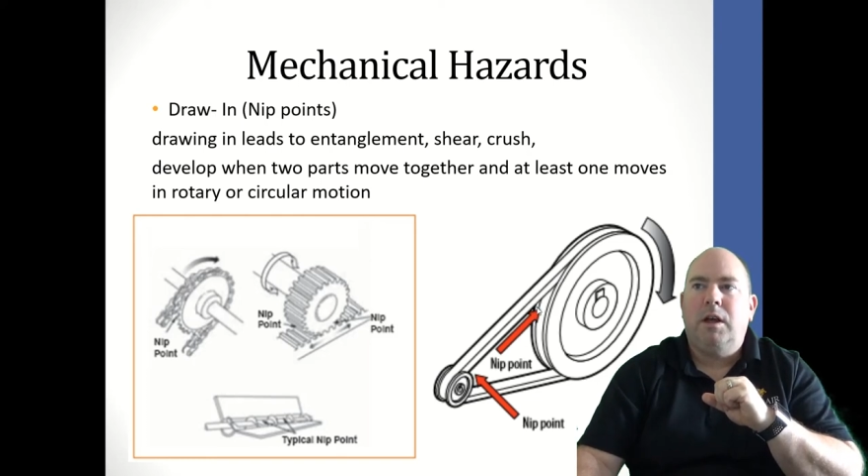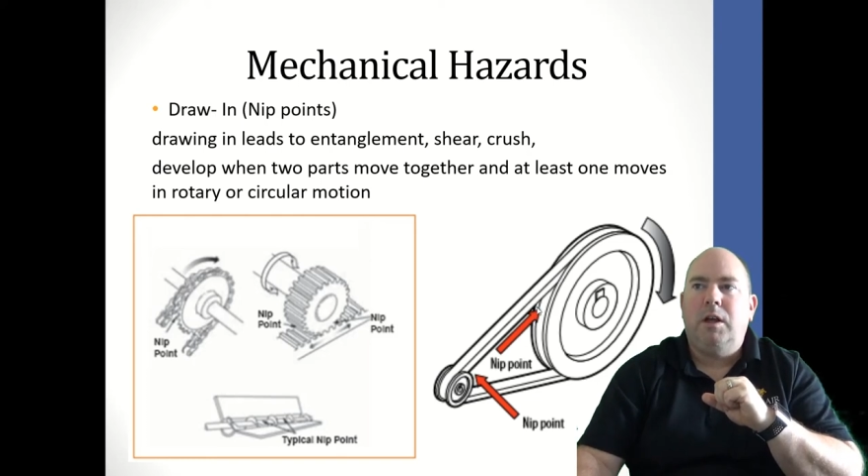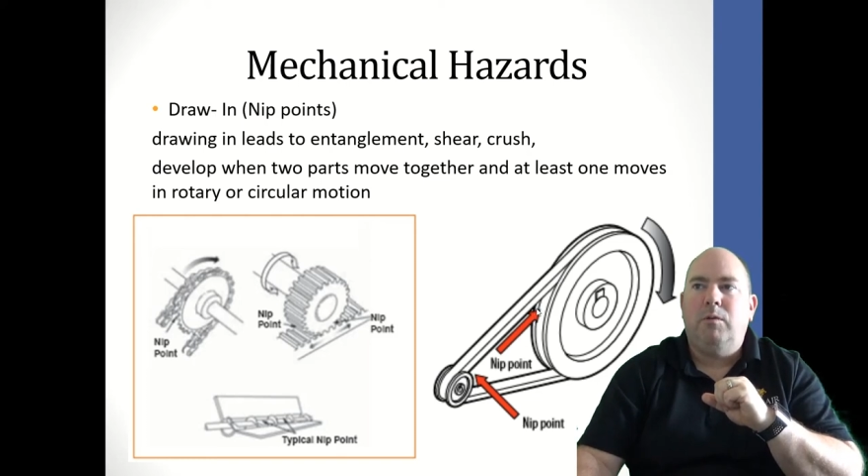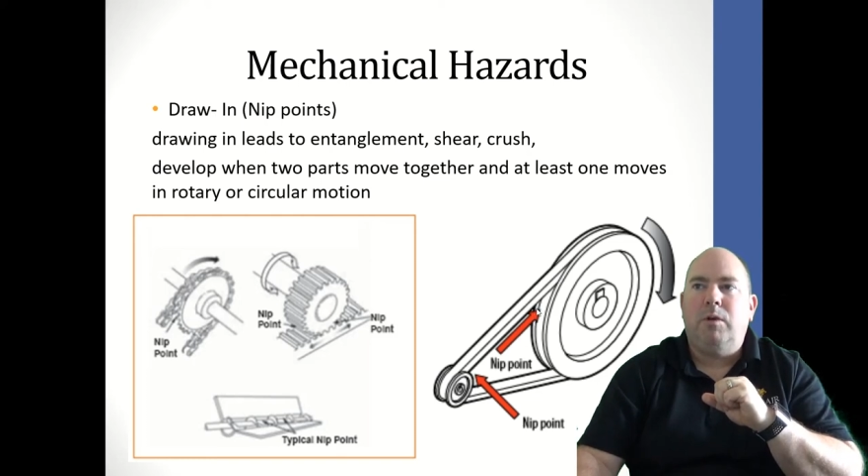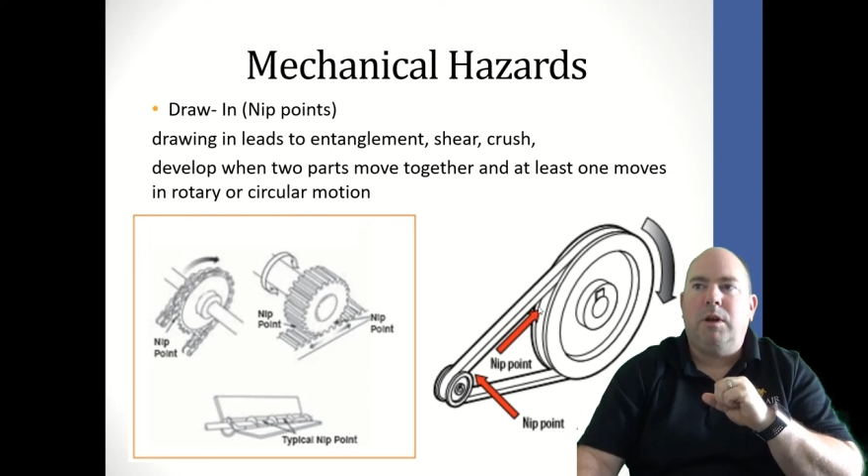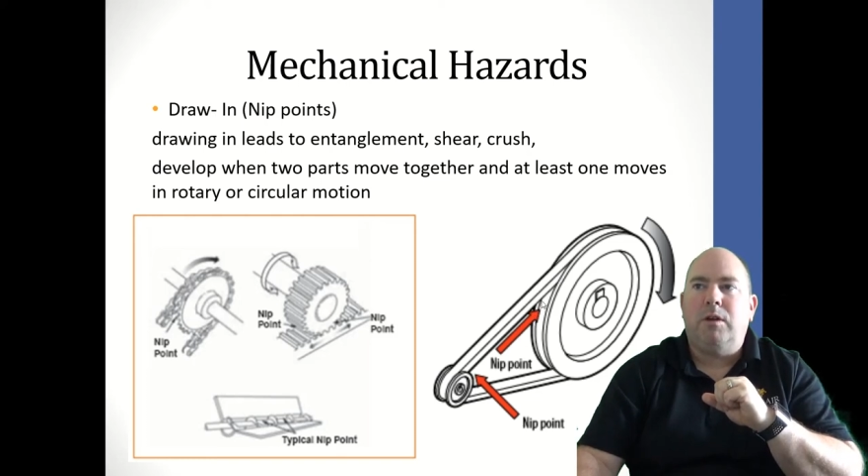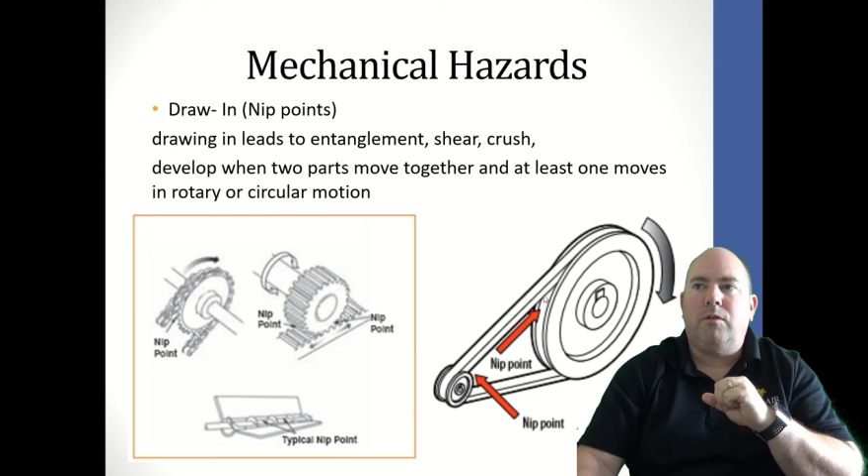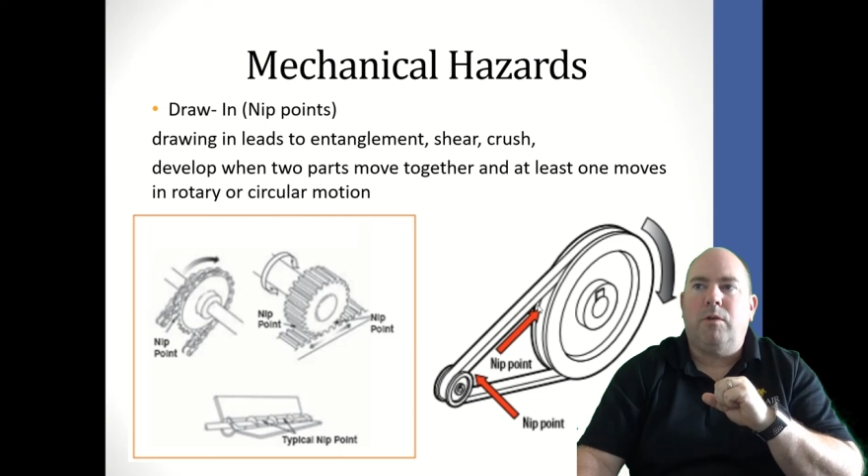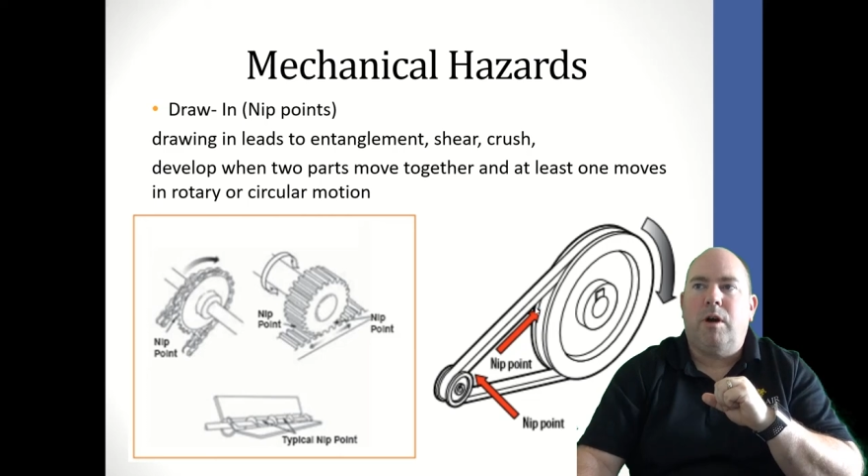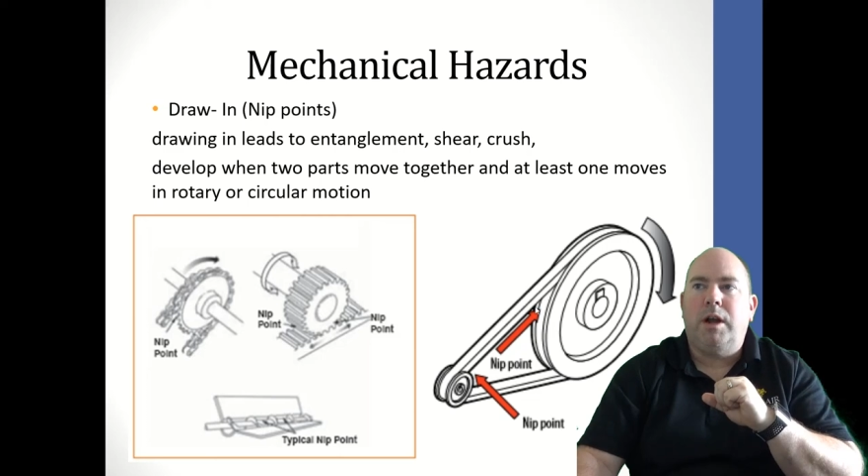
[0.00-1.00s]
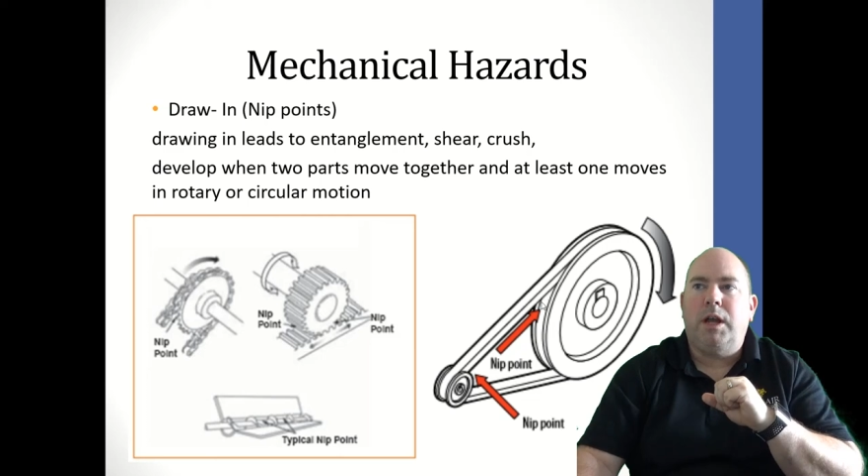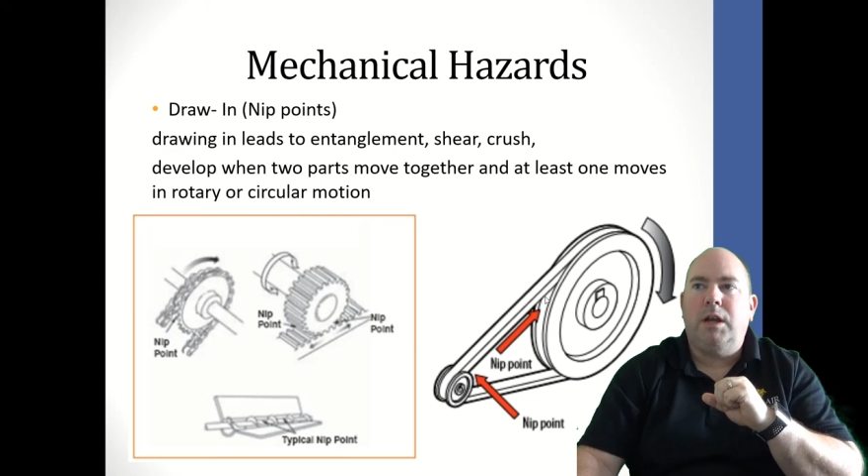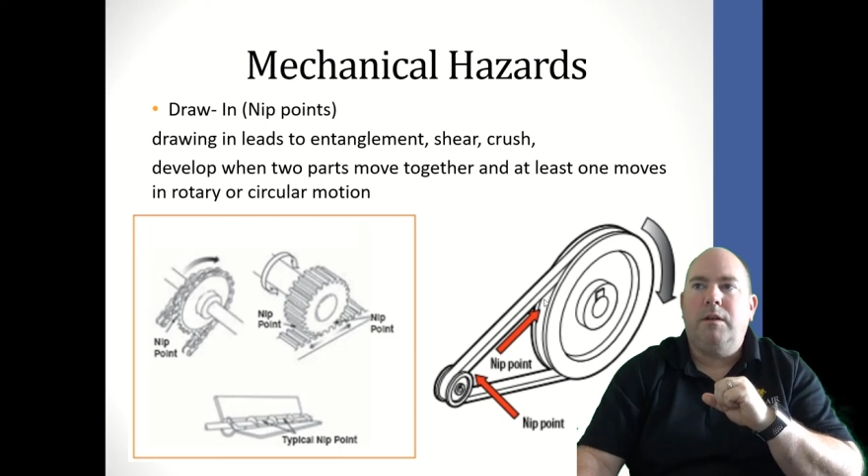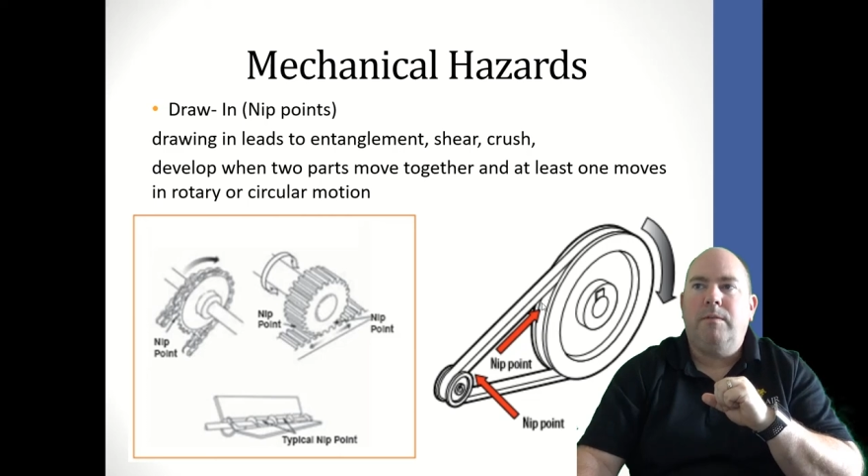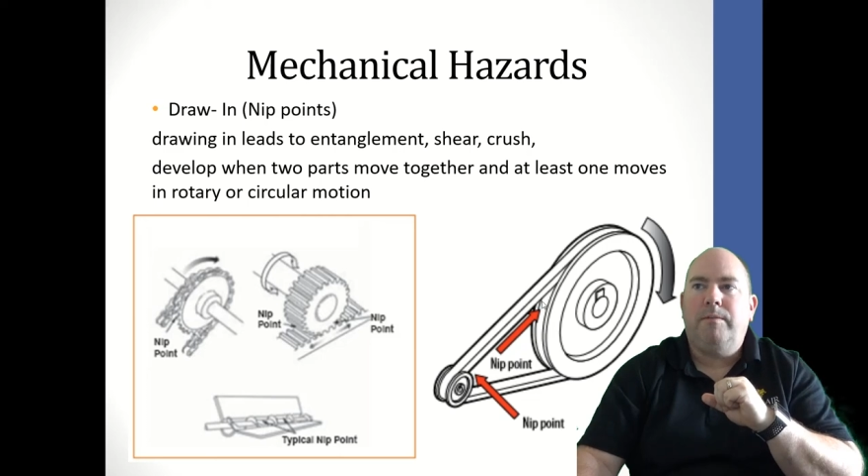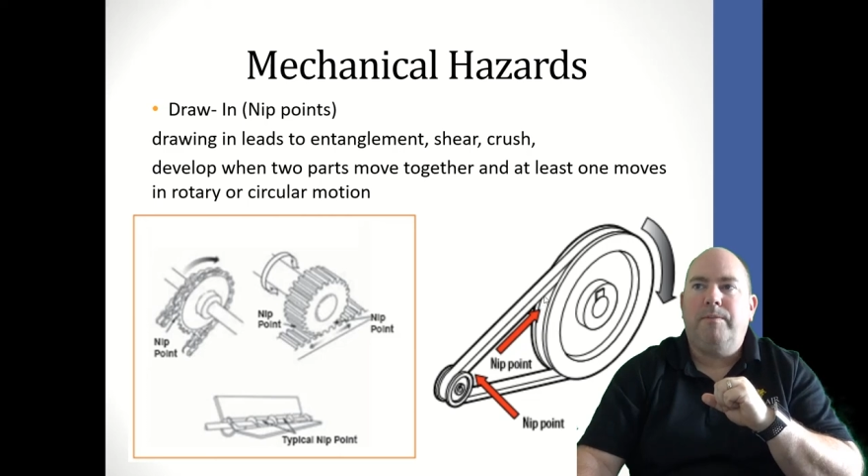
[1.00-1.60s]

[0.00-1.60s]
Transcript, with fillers: you will get drawn in